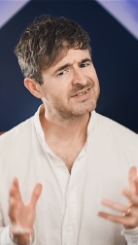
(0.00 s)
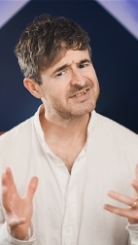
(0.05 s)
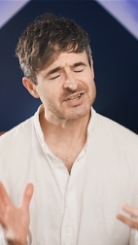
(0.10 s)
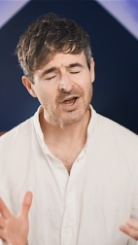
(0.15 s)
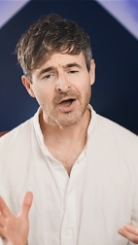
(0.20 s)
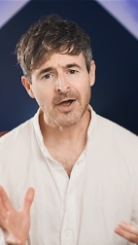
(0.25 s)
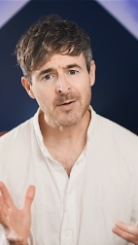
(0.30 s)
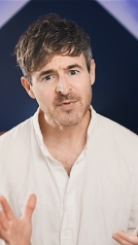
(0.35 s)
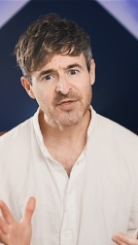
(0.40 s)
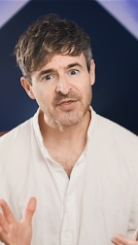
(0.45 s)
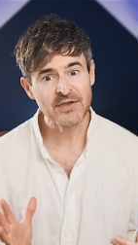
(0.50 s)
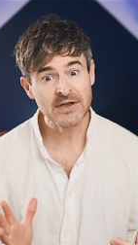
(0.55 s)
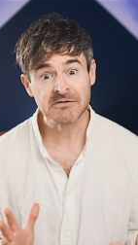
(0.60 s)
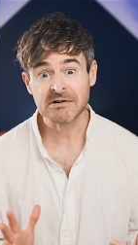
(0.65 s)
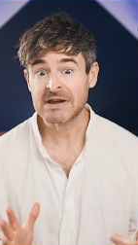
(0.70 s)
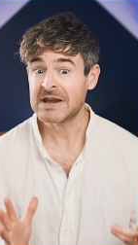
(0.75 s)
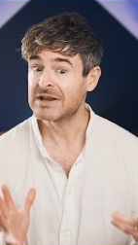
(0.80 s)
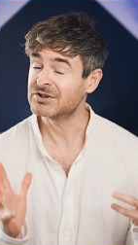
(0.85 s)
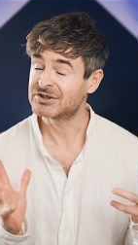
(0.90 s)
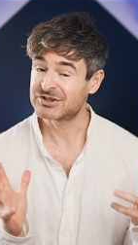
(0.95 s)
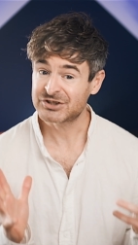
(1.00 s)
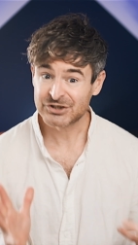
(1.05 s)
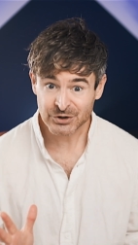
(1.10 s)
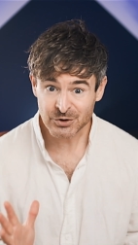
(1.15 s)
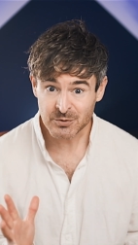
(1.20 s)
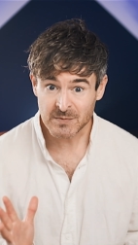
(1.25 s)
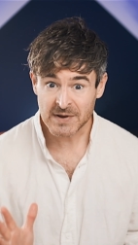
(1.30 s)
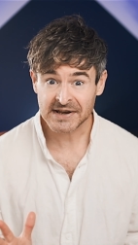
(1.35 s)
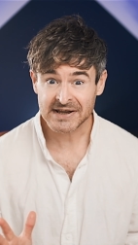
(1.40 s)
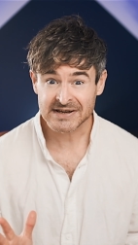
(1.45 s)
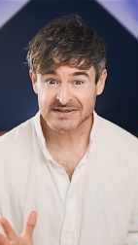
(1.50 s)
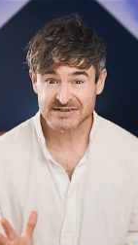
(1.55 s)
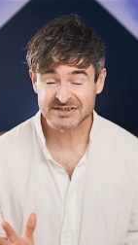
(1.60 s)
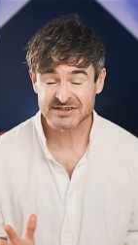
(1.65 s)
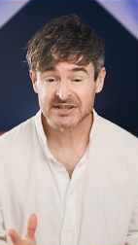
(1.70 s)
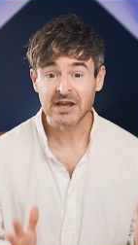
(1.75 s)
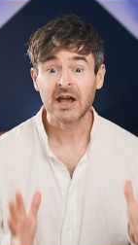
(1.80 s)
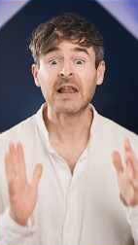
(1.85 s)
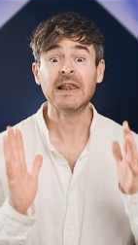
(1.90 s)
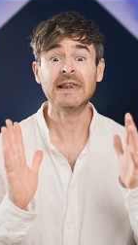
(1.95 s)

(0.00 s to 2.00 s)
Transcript: Type theory in two minutes?